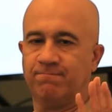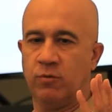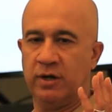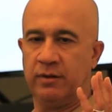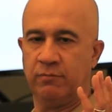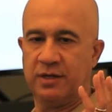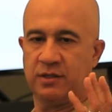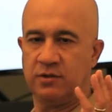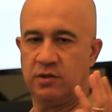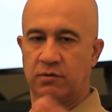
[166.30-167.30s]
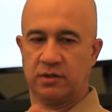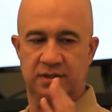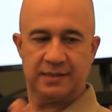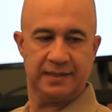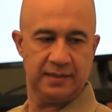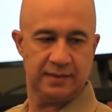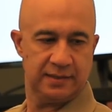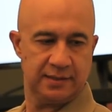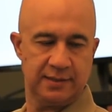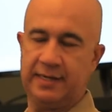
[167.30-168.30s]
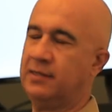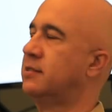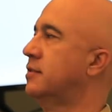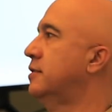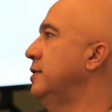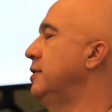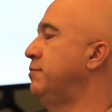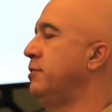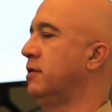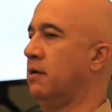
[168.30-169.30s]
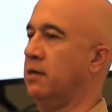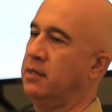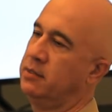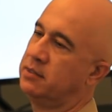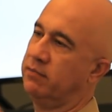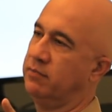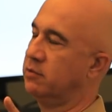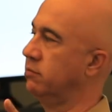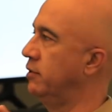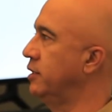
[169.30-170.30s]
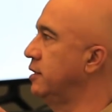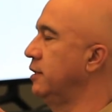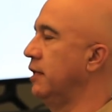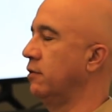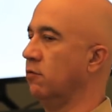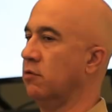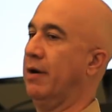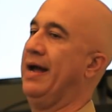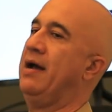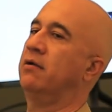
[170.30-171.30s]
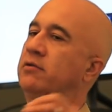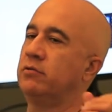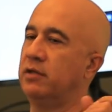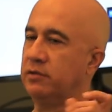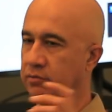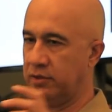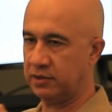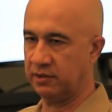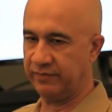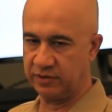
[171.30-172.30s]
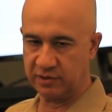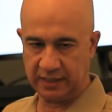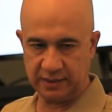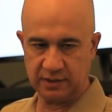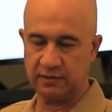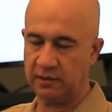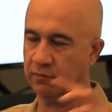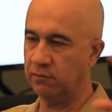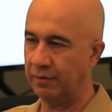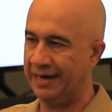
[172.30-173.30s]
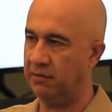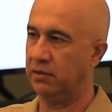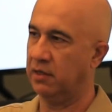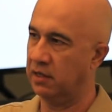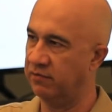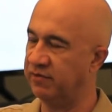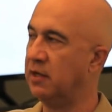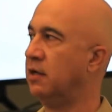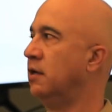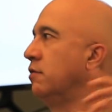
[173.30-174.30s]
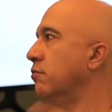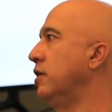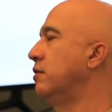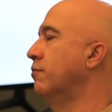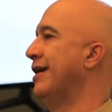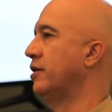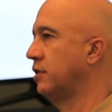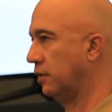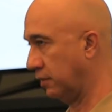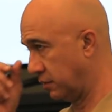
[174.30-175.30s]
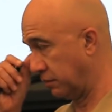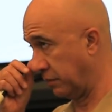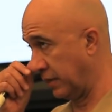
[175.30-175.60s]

One of the reasons you are sitting in these desks is because of the tradition that grew out, the tradition of education that grew out of Greek rationalism.